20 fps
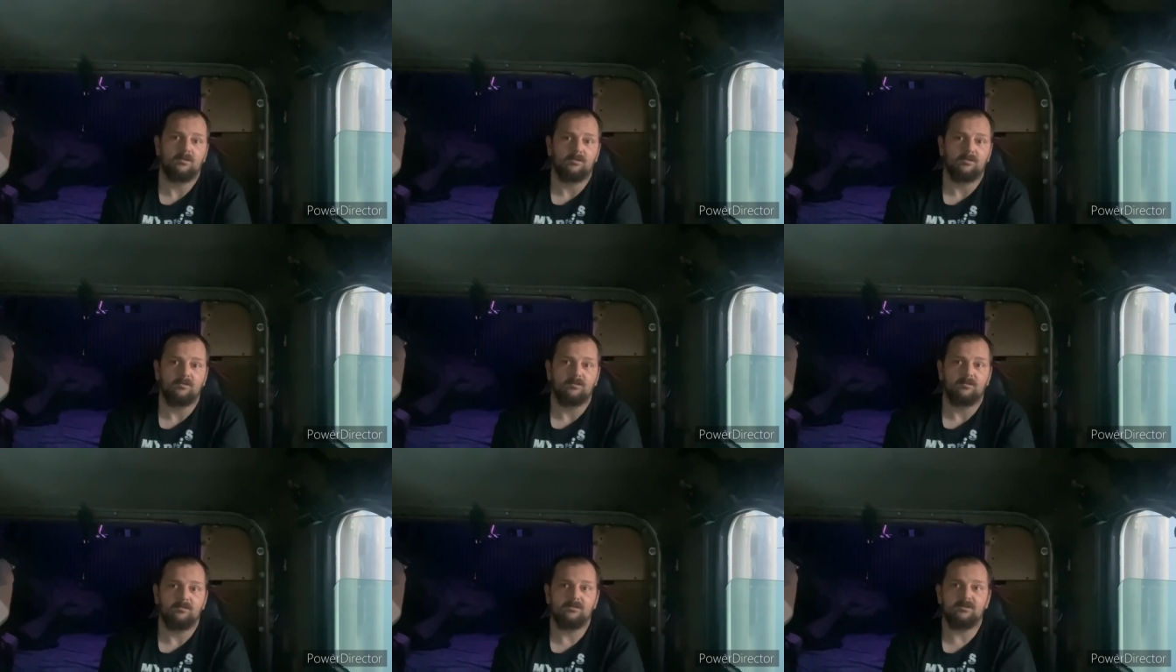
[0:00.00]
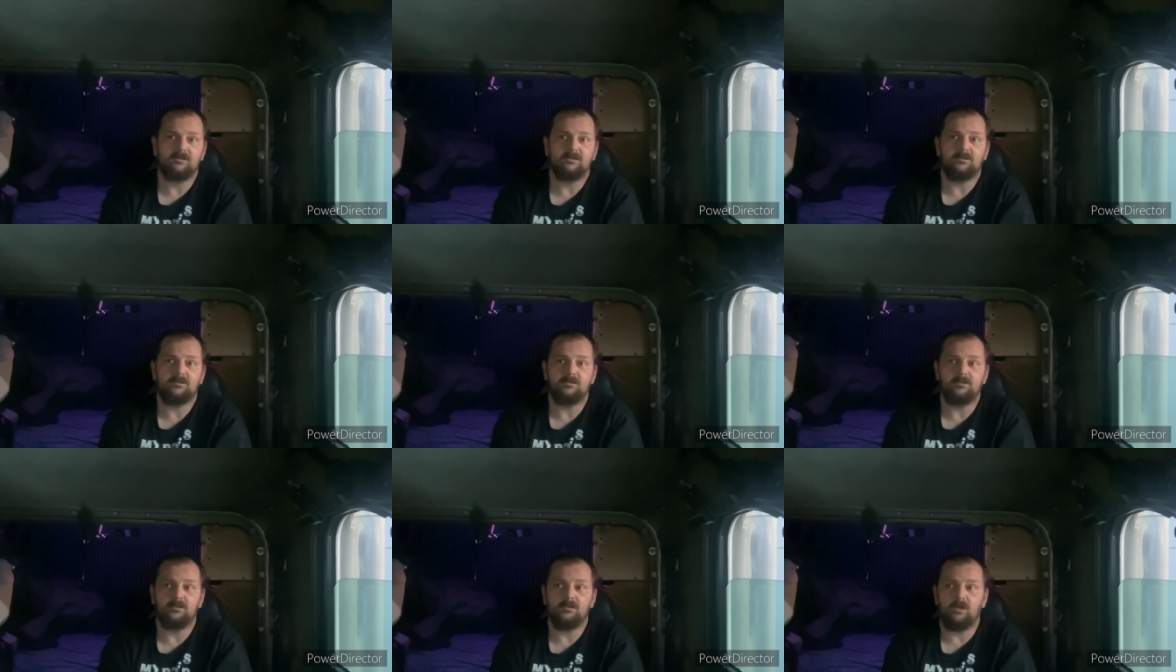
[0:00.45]
the,
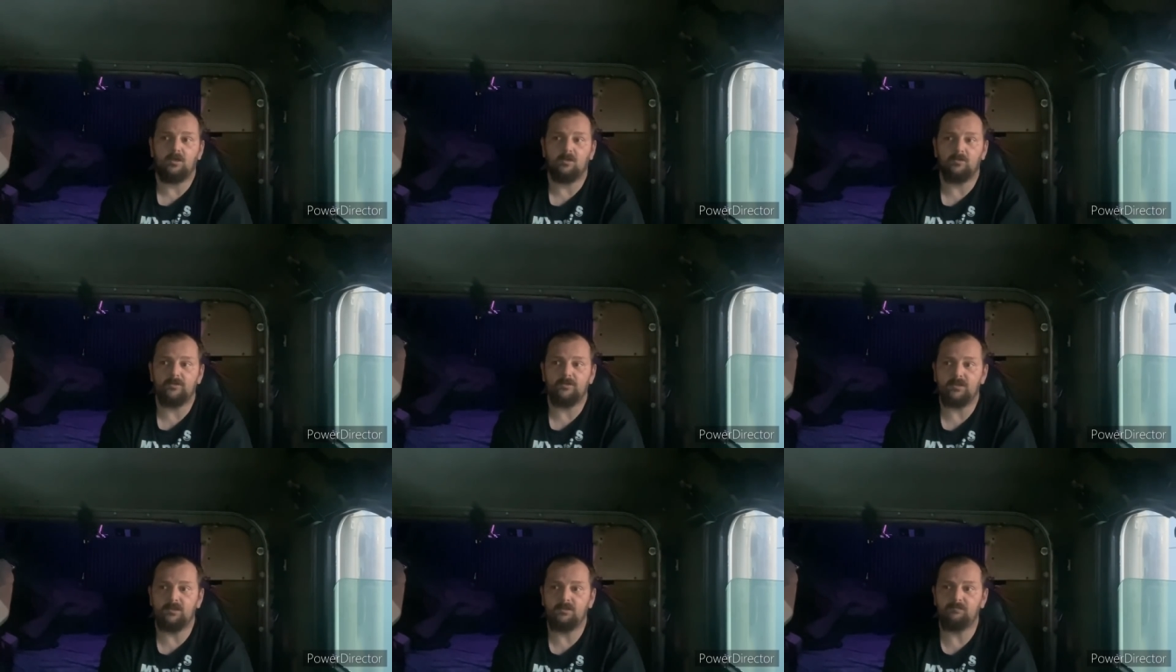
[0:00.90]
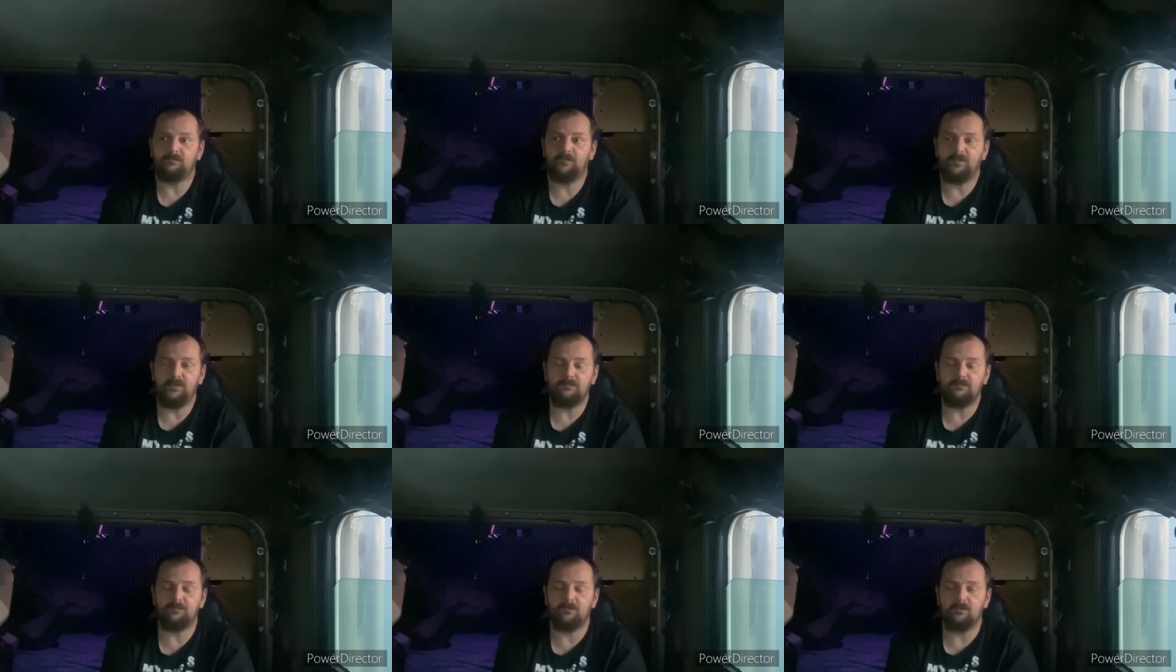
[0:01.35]
you know, the
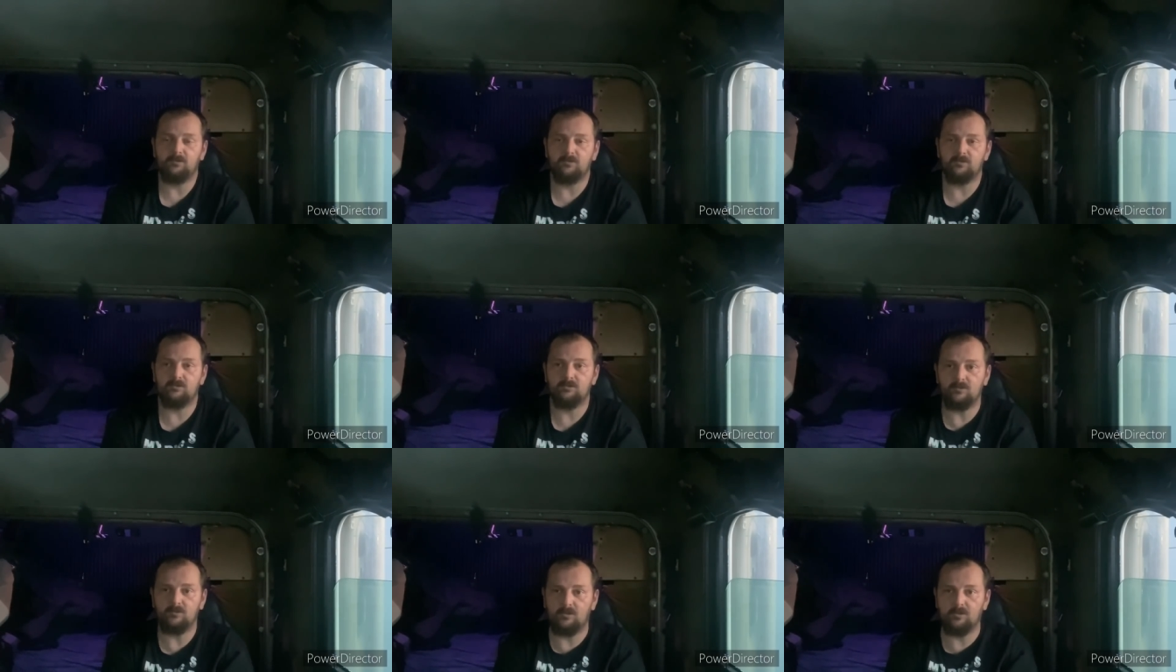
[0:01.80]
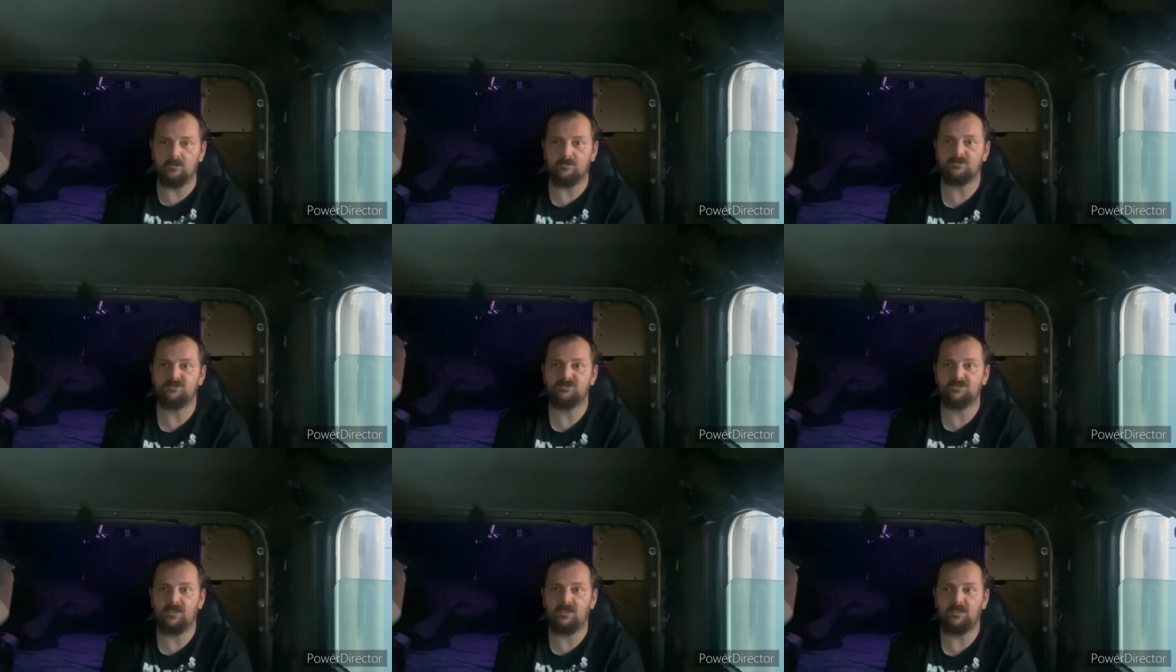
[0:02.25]
people are
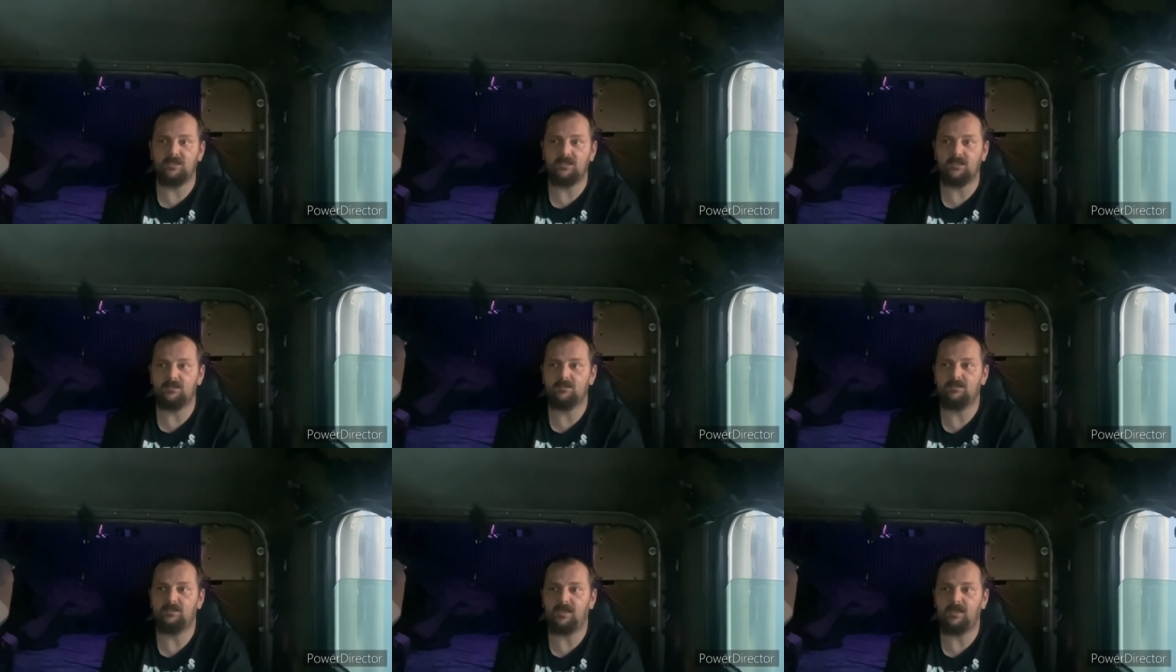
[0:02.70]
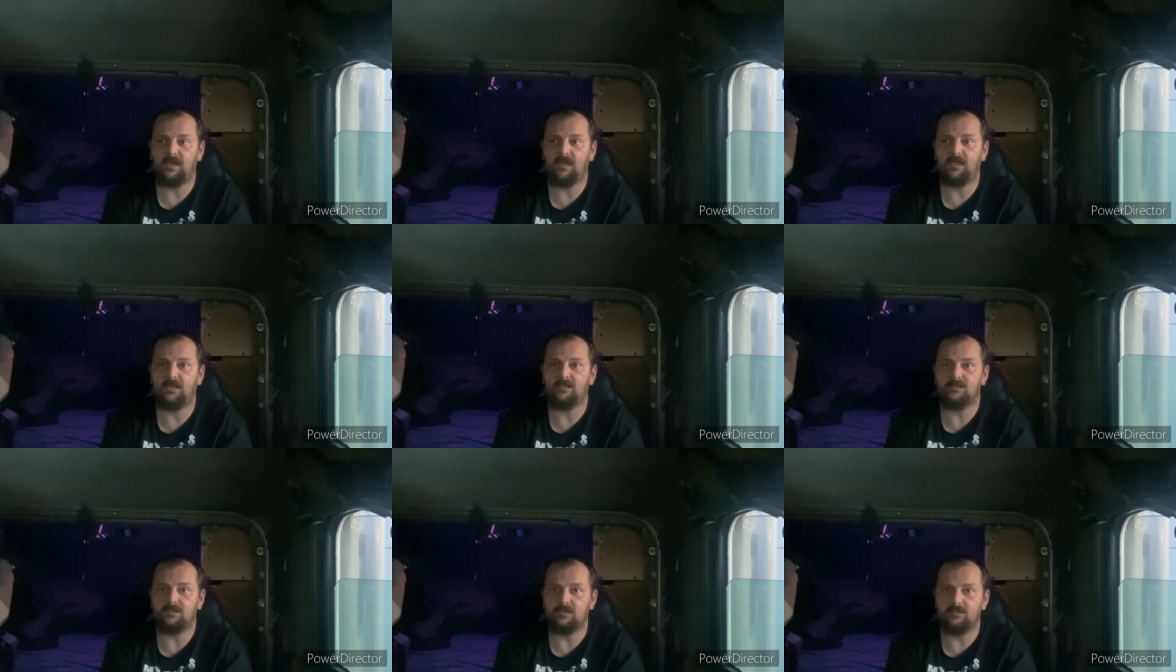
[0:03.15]
saying that
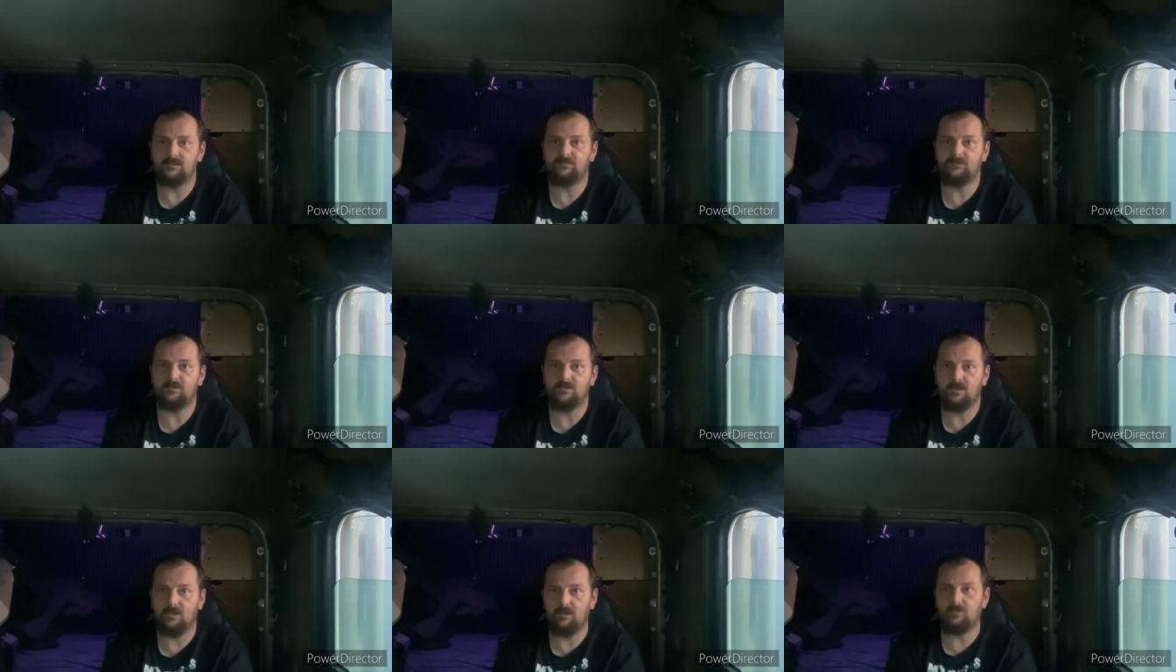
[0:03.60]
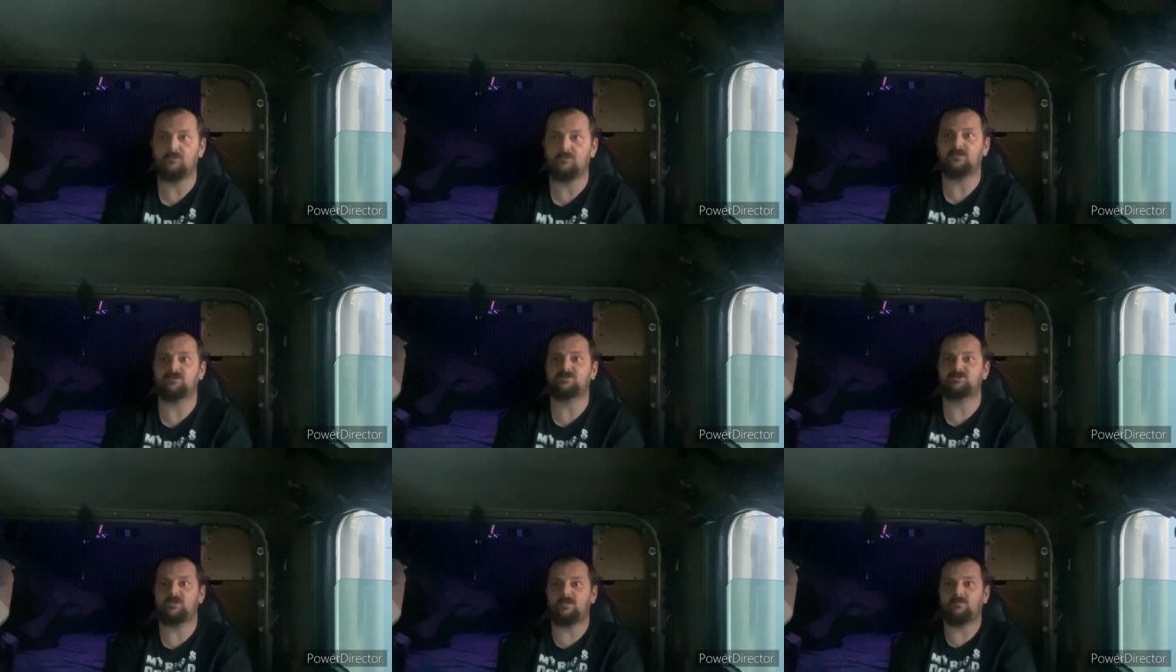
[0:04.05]
if you go to a
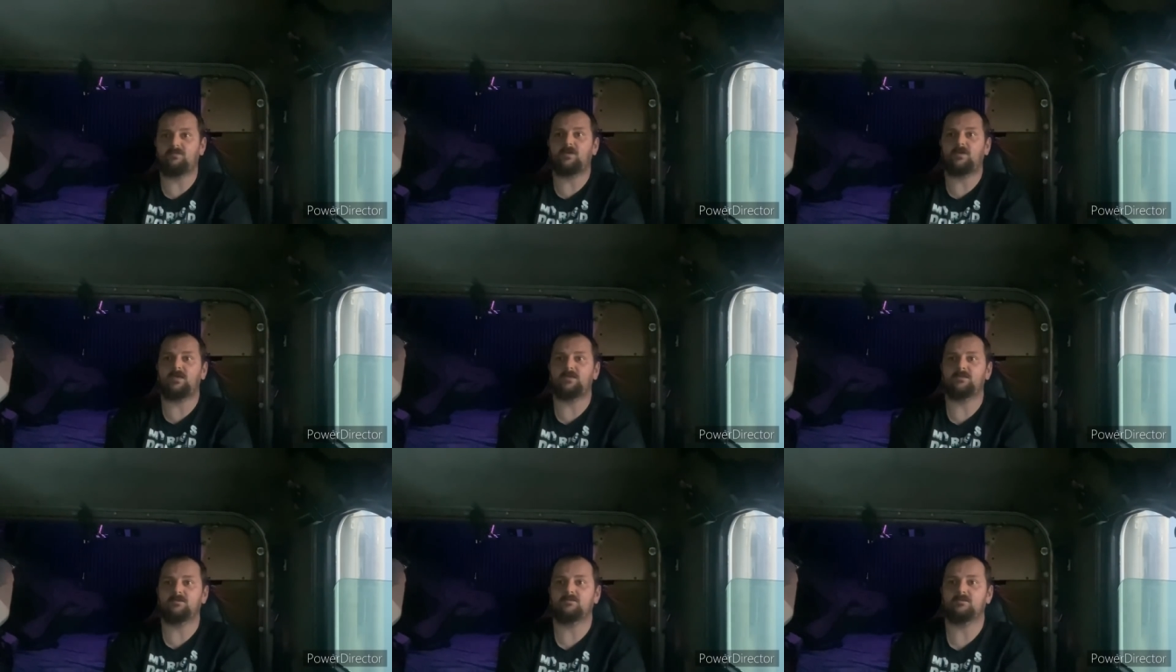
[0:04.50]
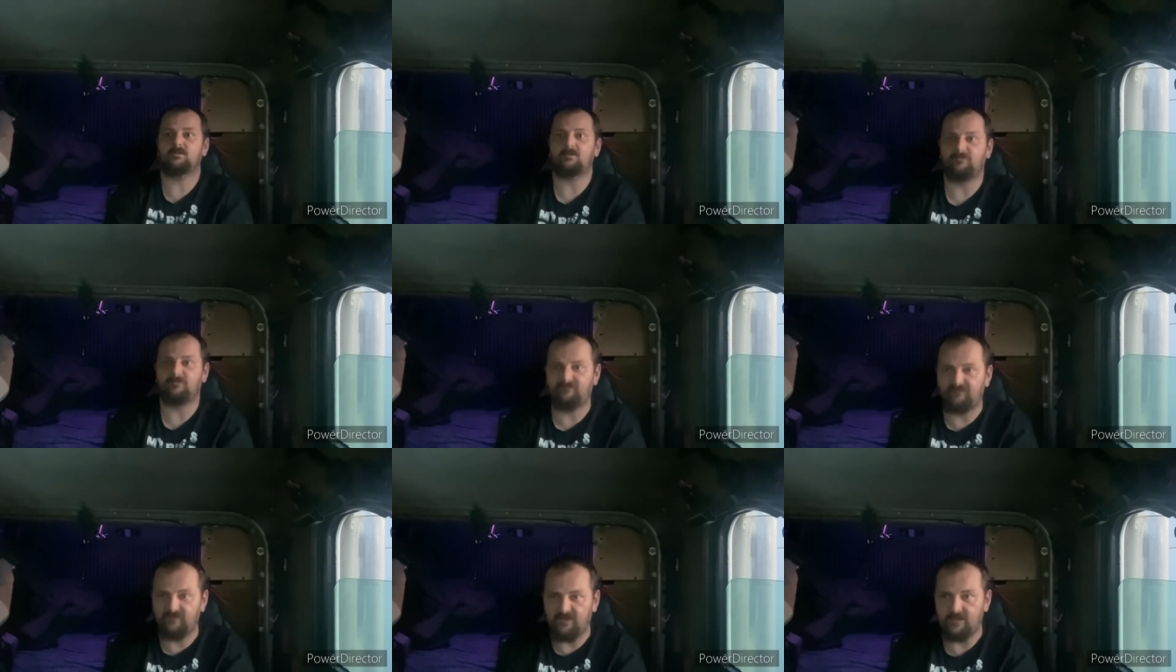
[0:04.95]
semi, you're going to
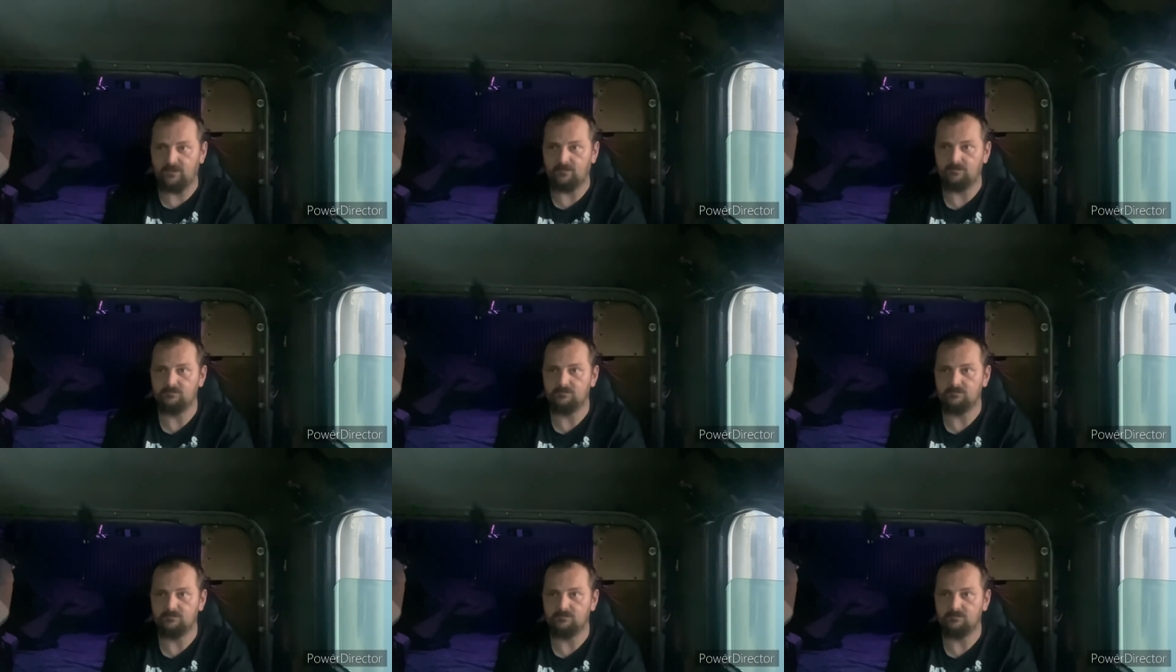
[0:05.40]
fail.